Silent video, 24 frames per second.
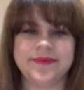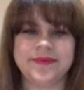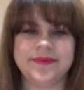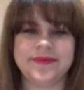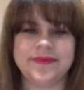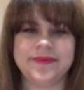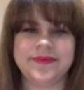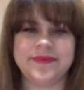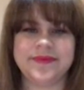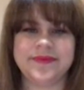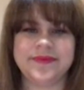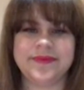
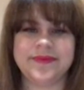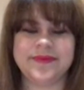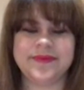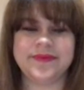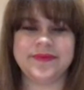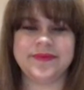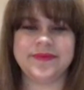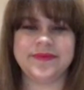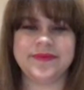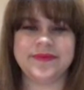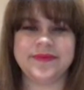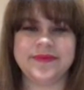
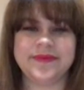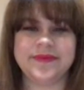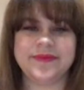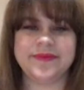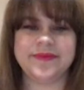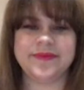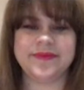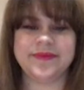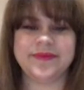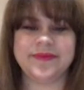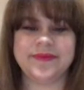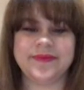
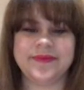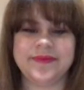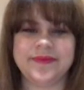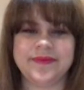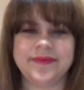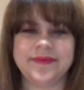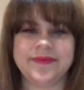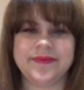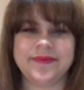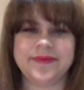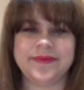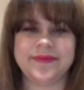
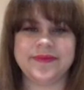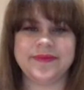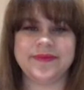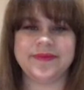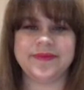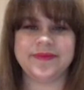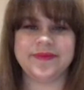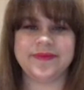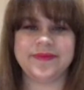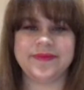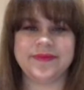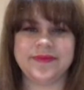
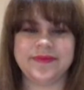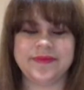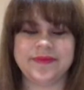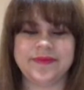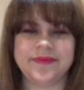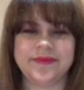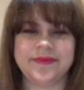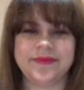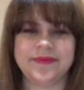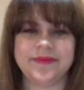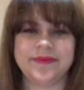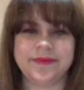
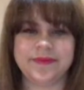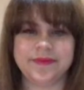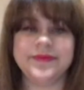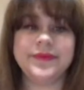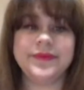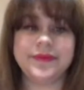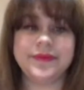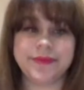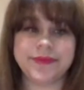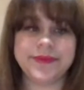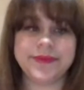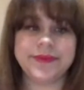
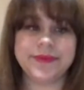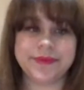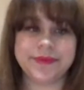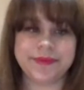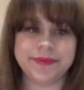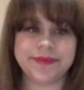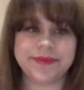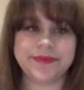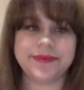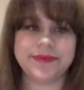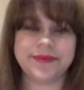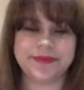
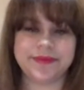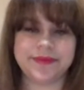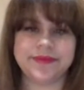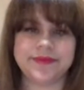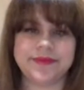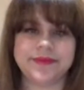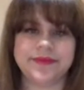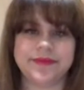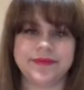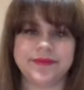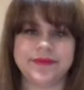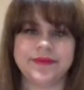
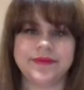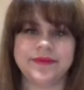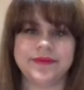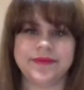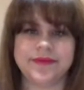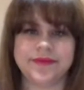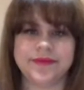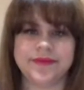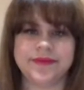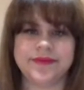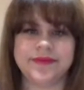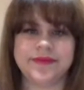
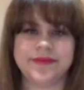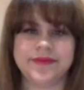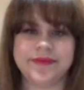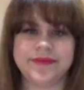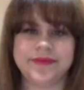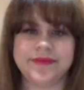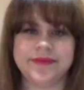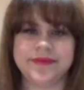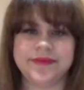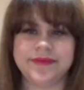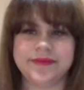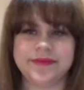
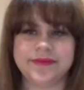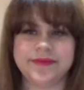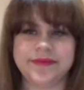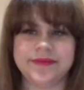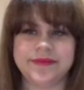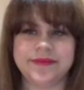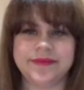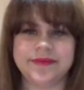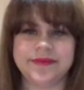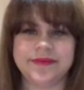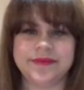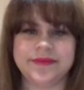
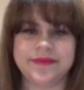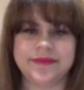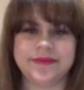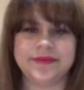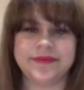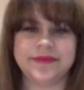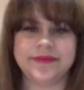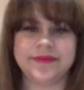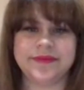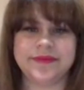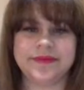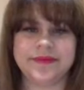
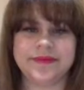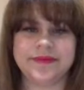No words are spoken by the person on screen.